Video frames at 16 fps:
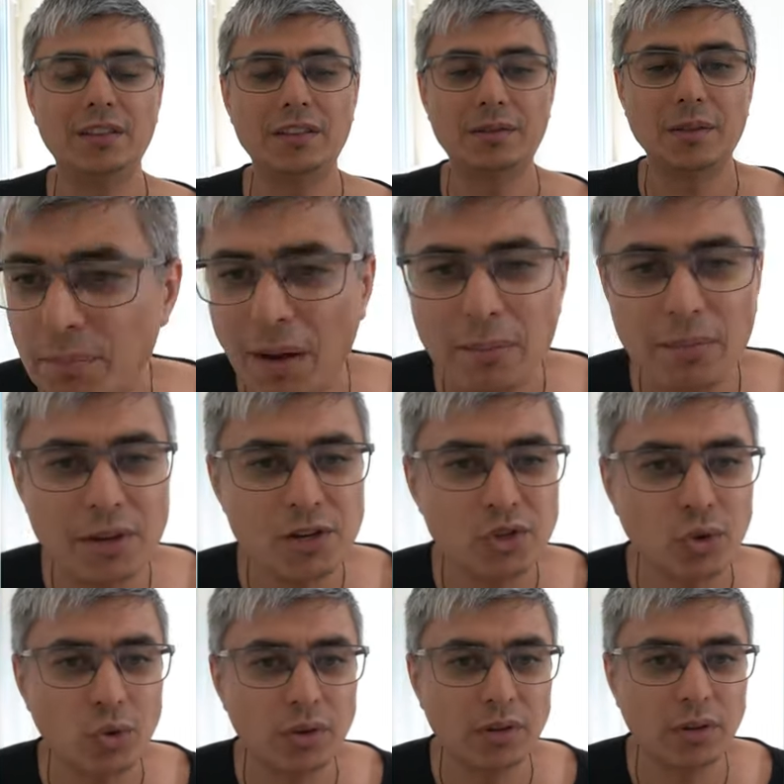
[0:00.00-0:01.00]
is
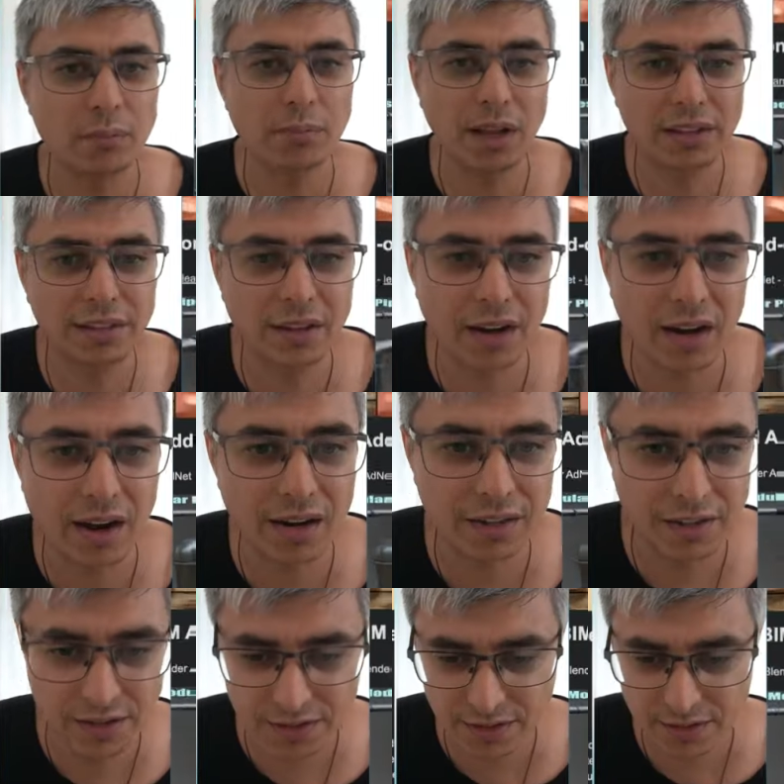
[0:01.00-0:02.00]
published on
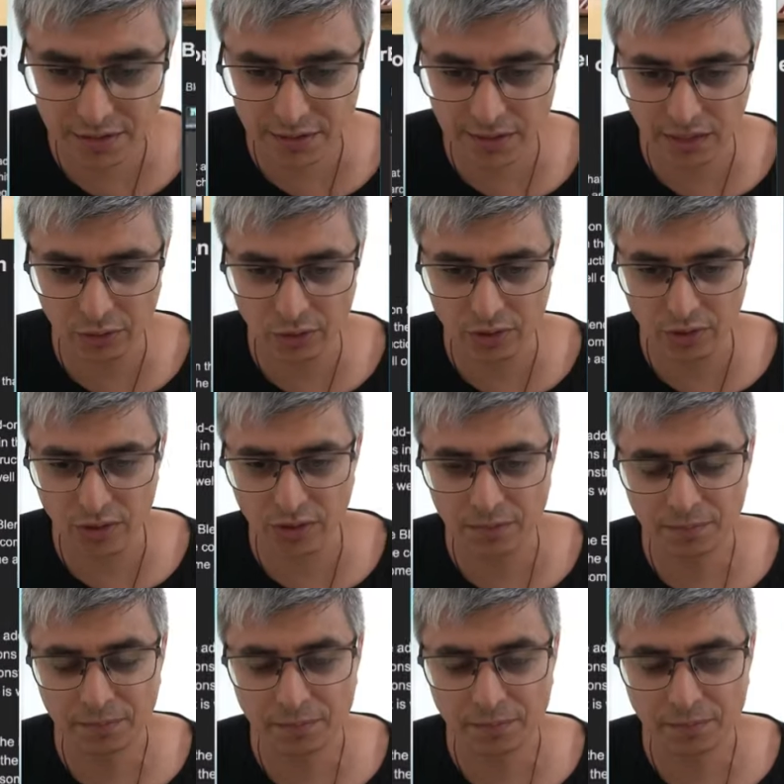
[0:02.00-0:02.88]
blenderartists.org